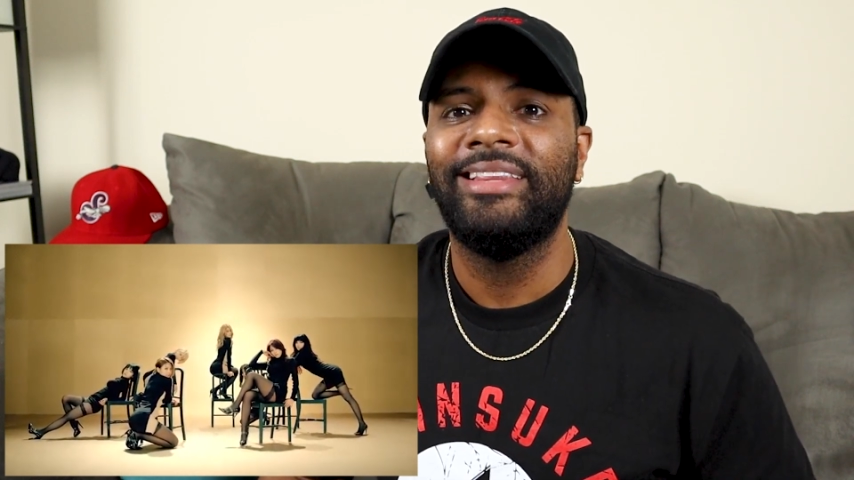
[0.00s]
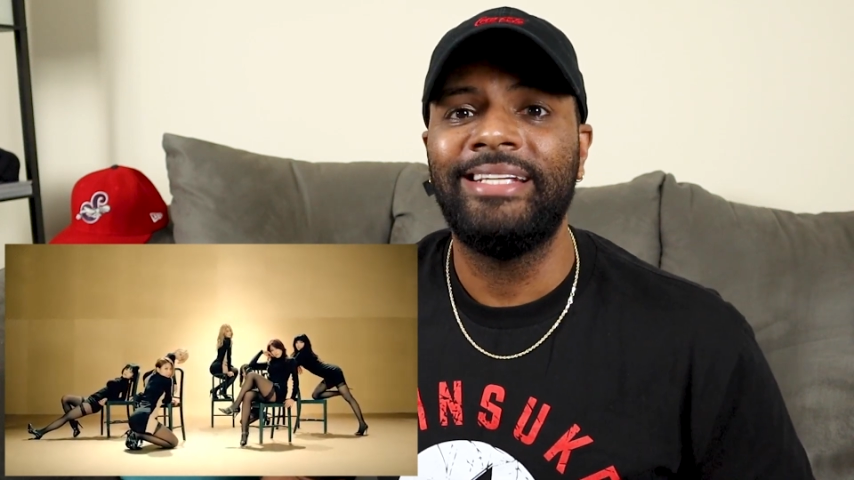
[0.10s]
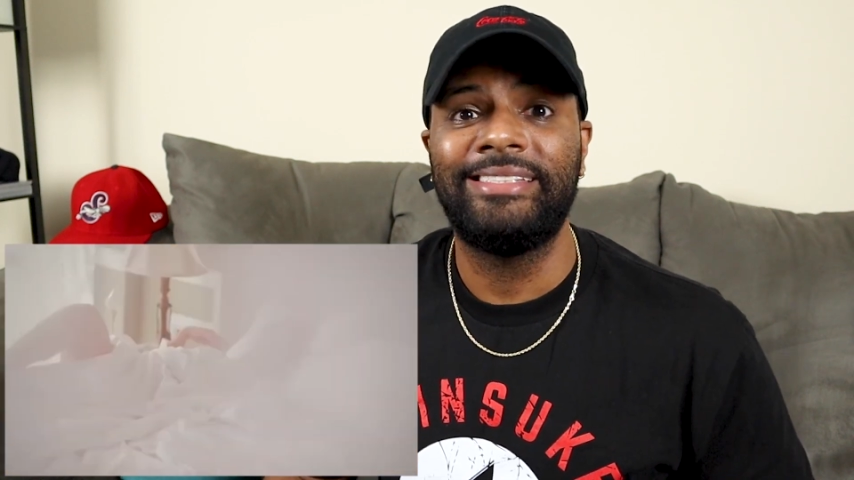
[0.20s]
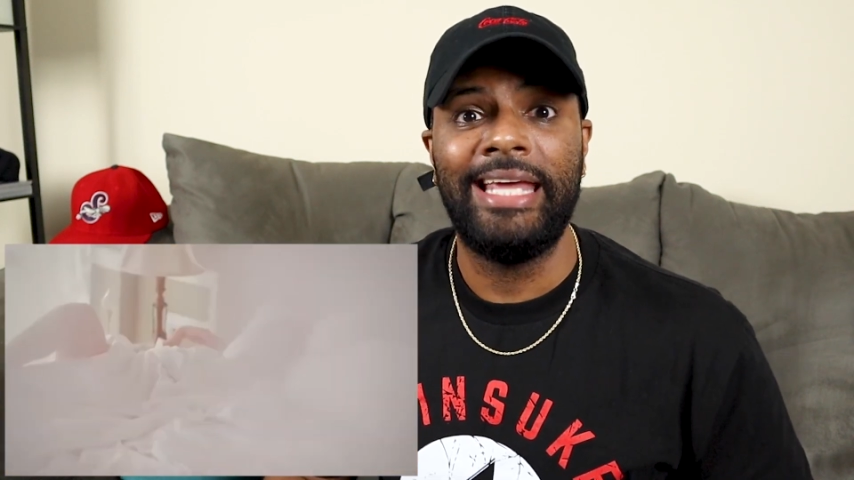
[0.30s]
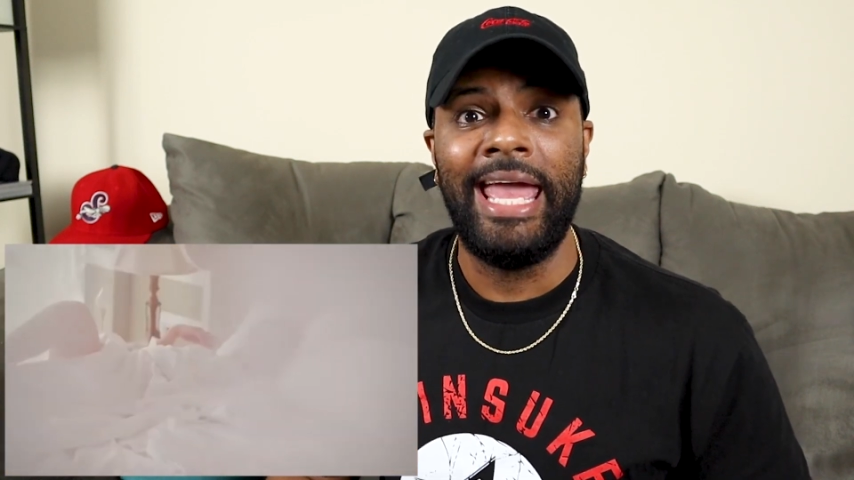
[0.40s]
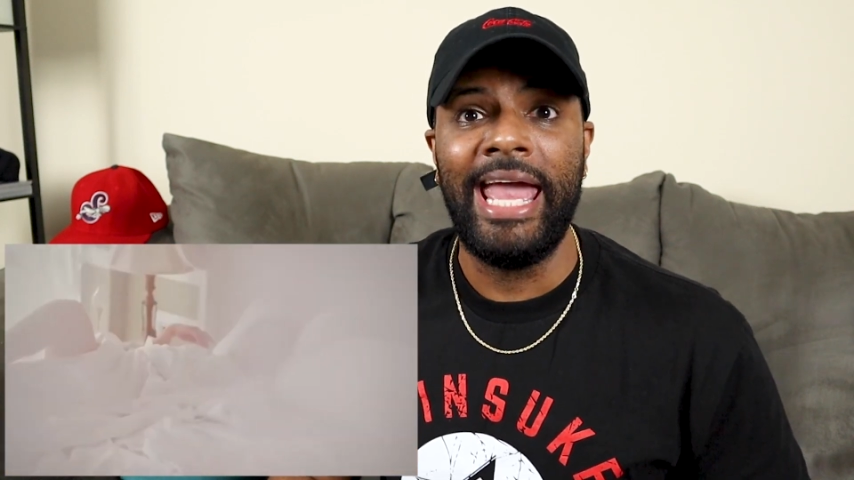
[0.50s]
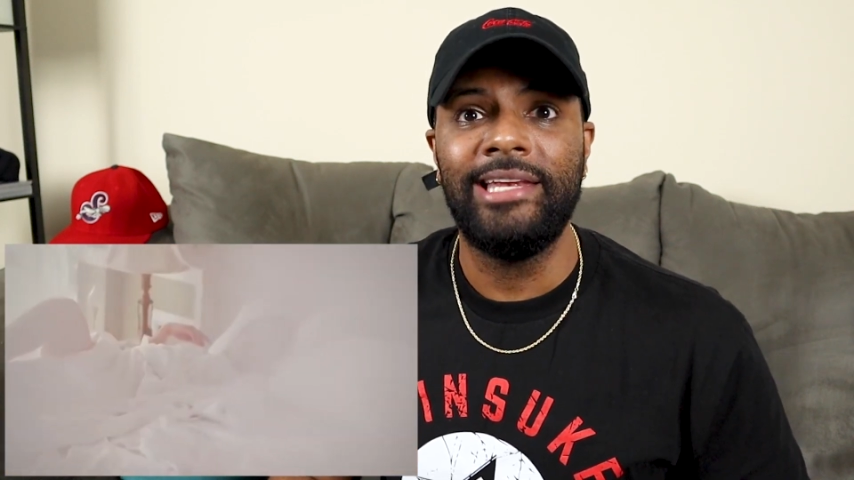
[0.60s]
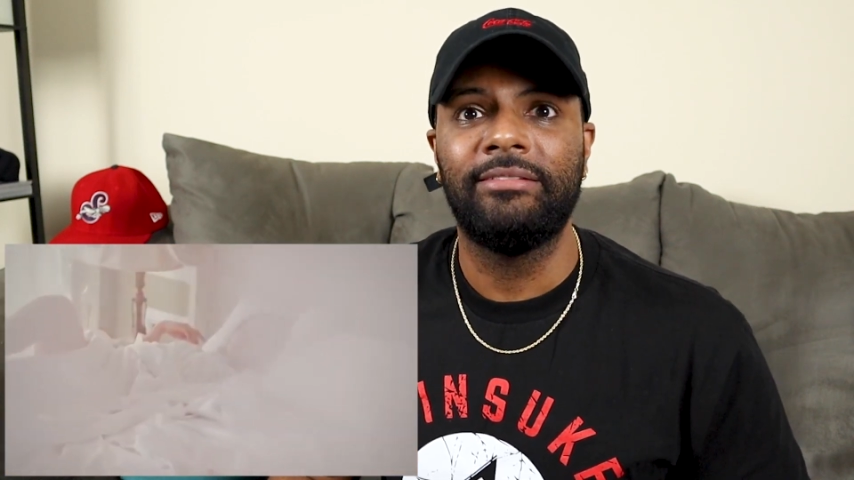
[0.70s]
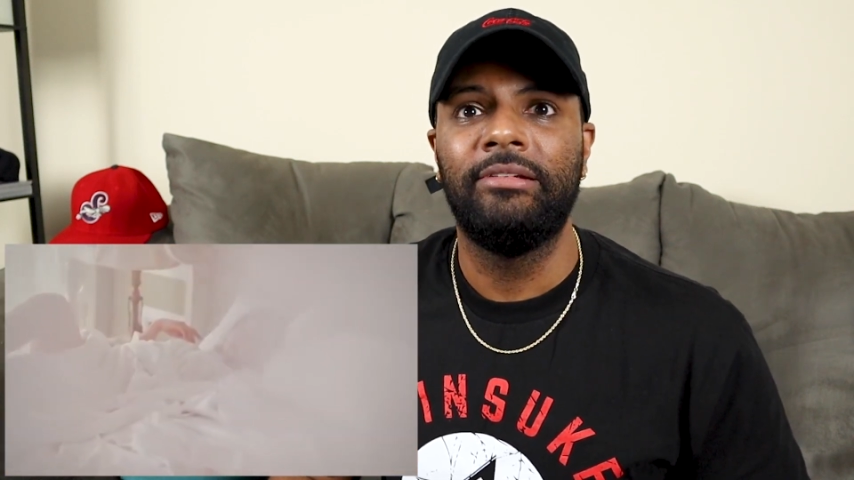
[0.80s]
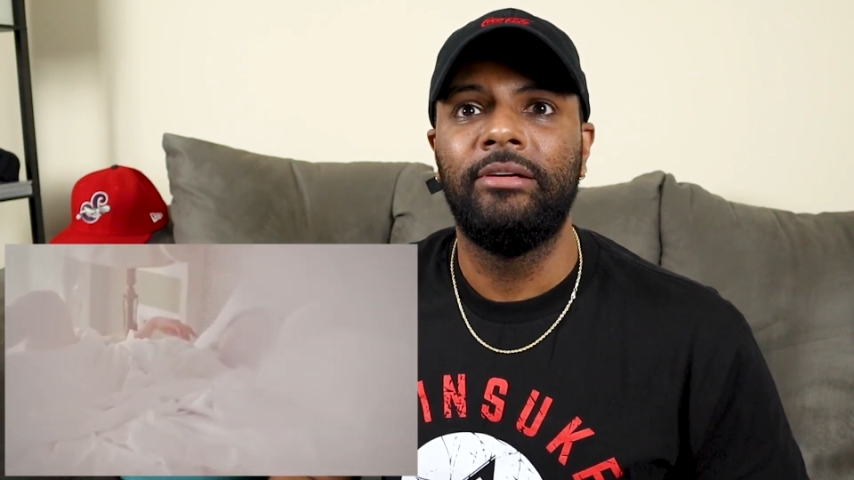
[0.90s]
that's
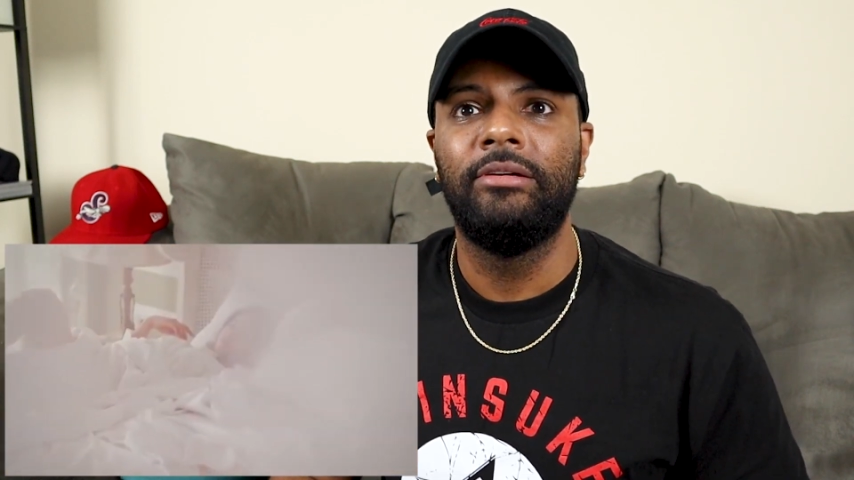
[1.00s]
it.